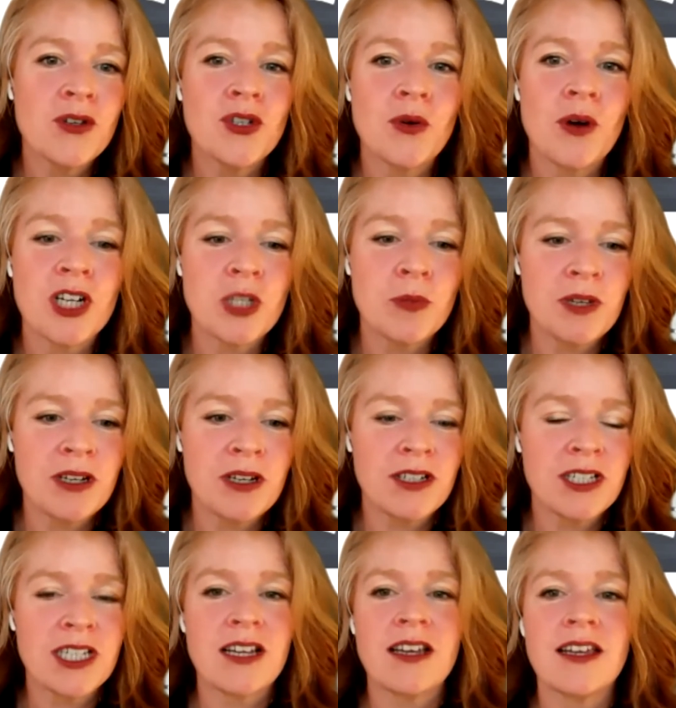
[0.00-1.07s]
to our speaker
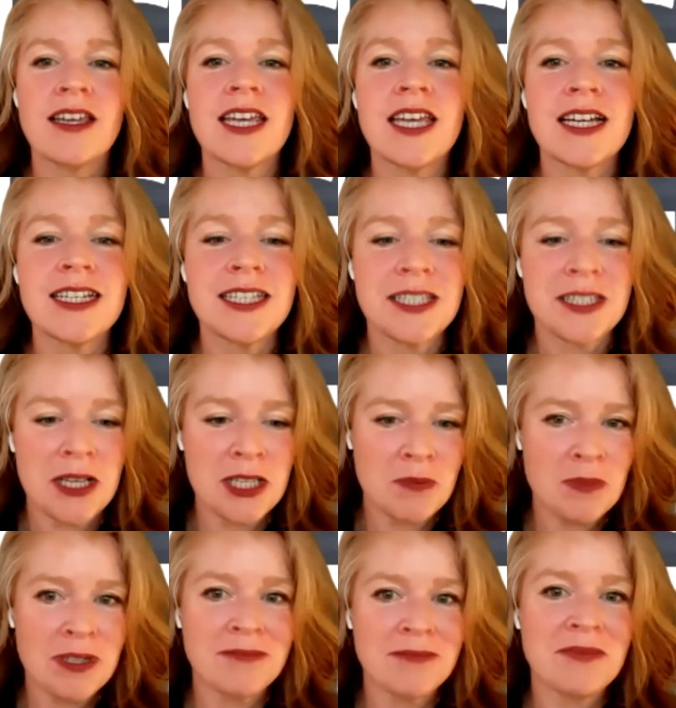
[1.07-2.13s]
tonight, Ann
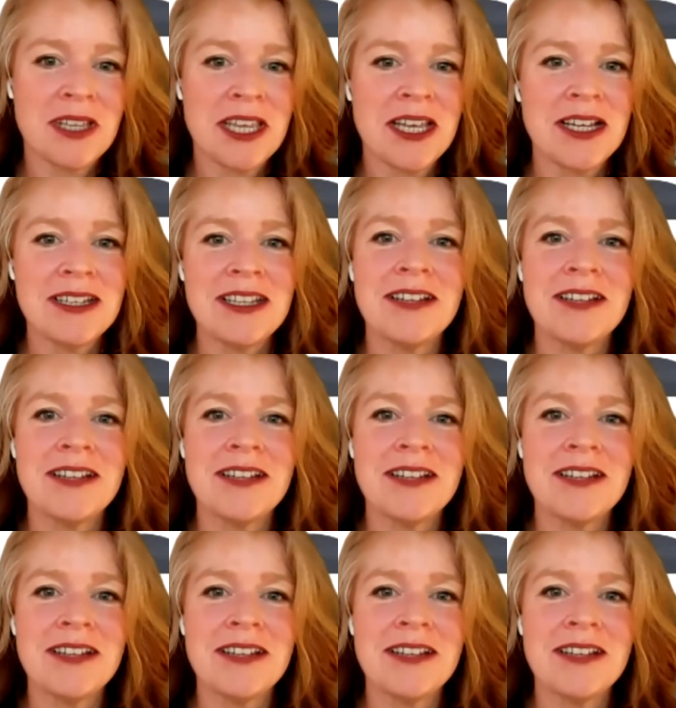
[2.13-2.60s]
Sussman. Ann?